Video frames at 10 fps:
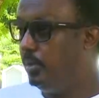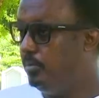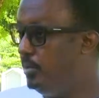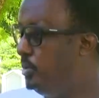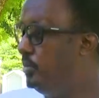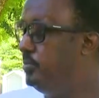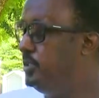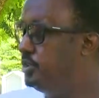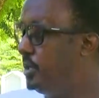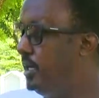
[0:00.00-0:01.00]
Maybe you've
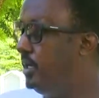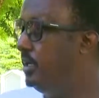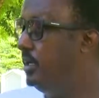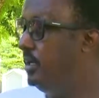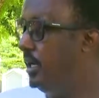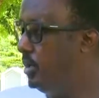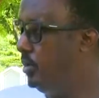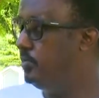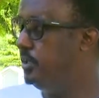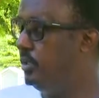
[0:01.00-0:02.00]
been trying like
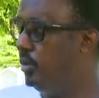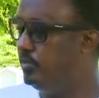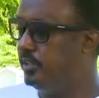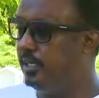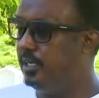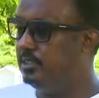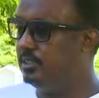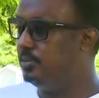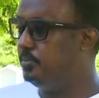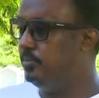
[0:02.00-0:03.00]
over and over again,
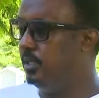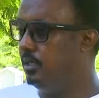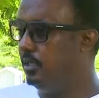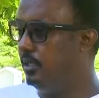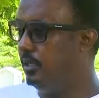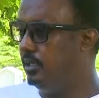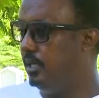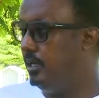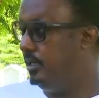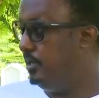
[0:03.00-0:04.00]
just uh, and,
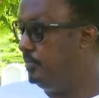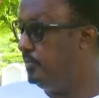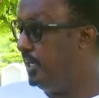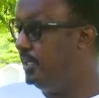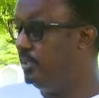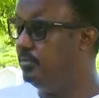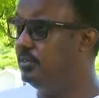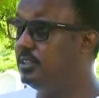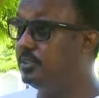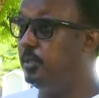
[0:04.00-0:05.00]
and, and failing
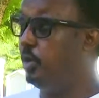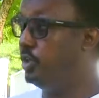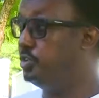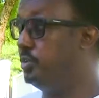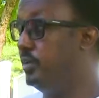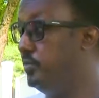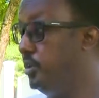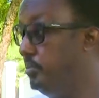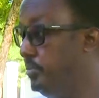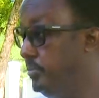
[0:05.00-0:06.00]
just because you have
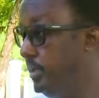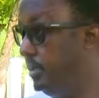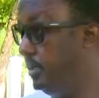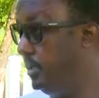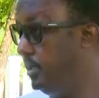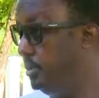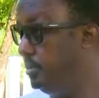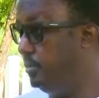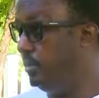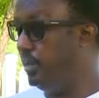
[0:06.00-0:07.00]
not uh,
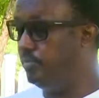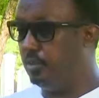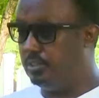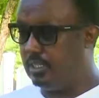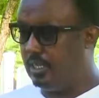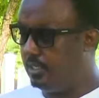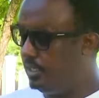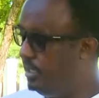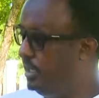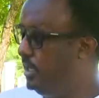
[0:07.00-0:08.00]
you have not
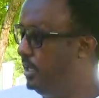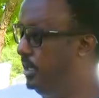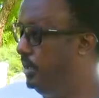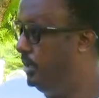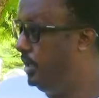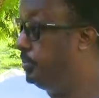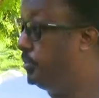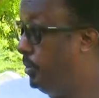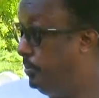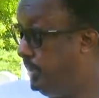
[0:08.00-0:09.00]
had a, a
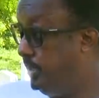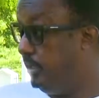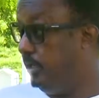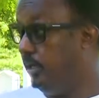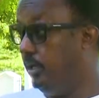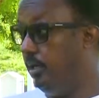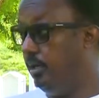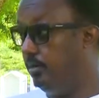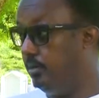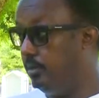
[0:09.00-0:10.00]
proper
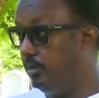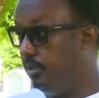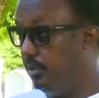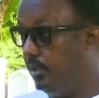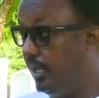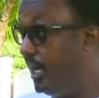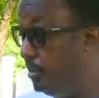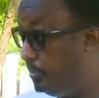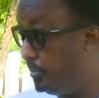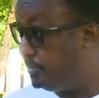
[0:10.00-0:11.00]
uh, help,